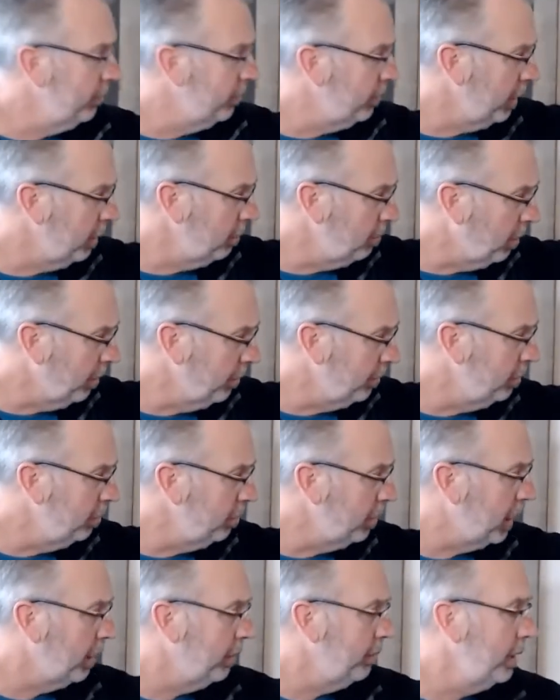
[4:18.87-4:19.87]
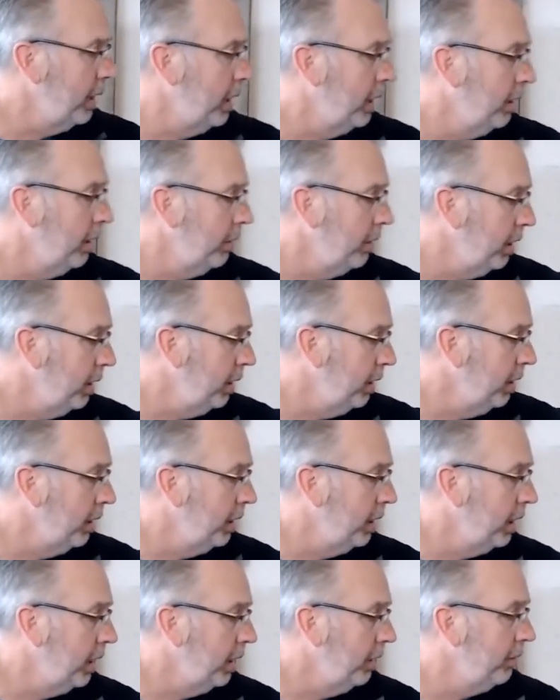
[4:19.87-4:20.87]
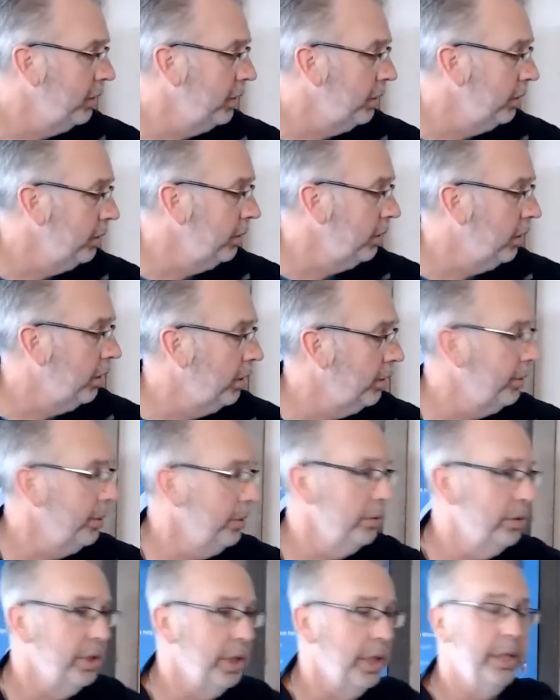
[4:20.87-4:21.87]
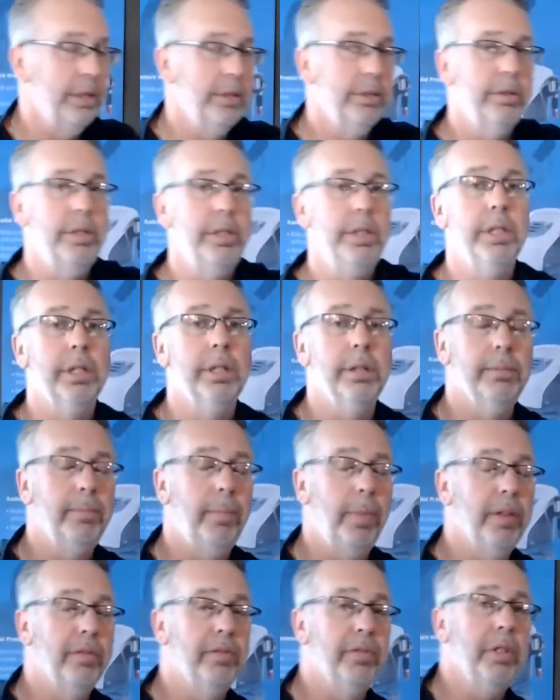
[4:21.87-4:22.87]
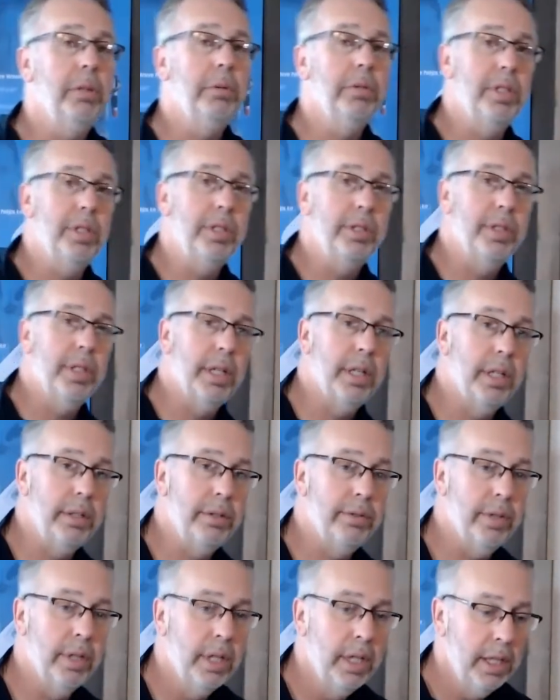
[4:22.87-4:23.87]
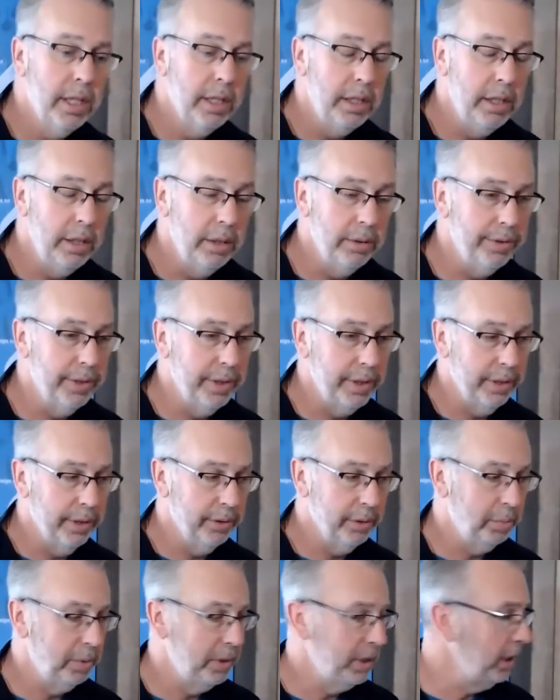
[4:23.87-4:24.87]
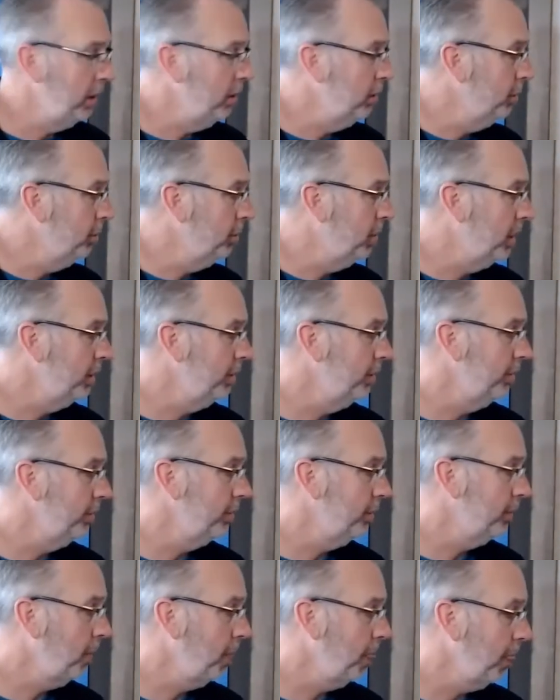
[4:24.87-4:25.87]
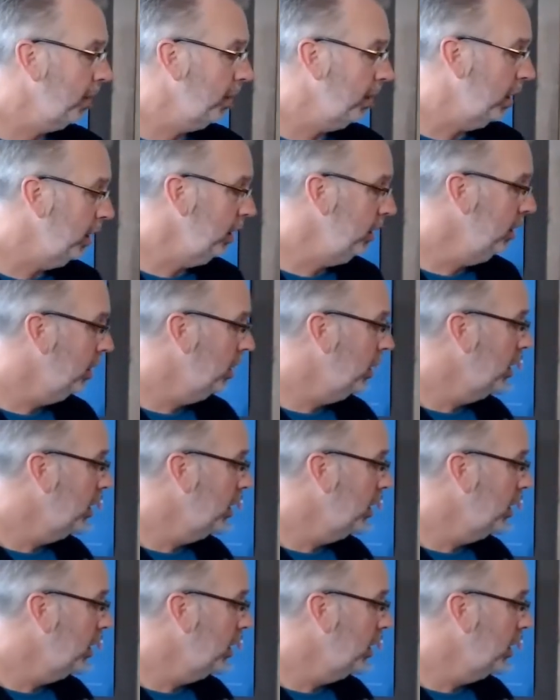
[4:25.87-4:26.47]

So they both do count down, and then I have to also change the frequency settings using those particular buttons, okay?